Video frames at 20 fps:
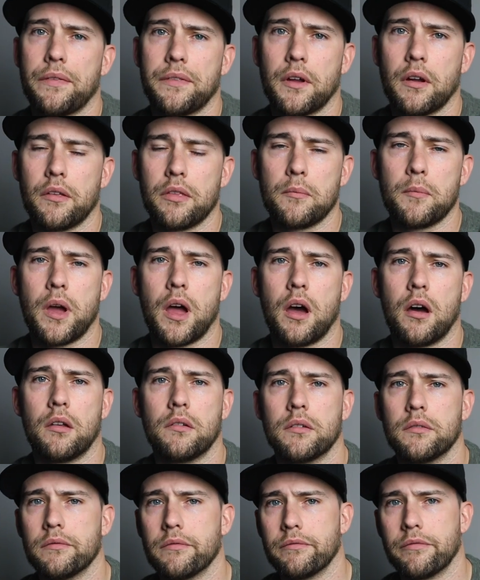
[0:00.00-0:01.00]
out there on the
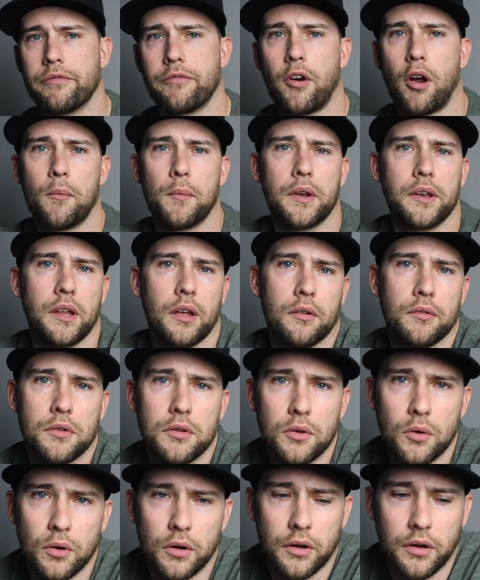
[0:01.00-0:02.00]
mound in Farmingdale,
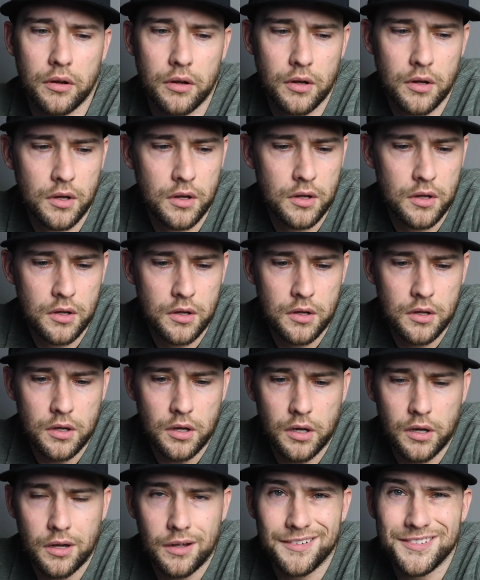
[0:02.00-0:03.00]
New York,
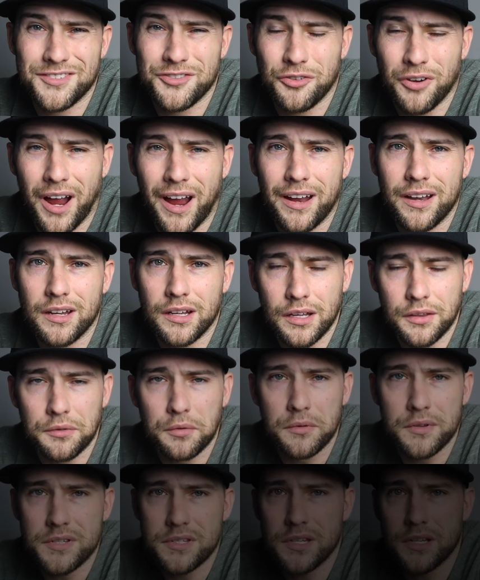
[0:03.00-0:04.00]
trying to get through the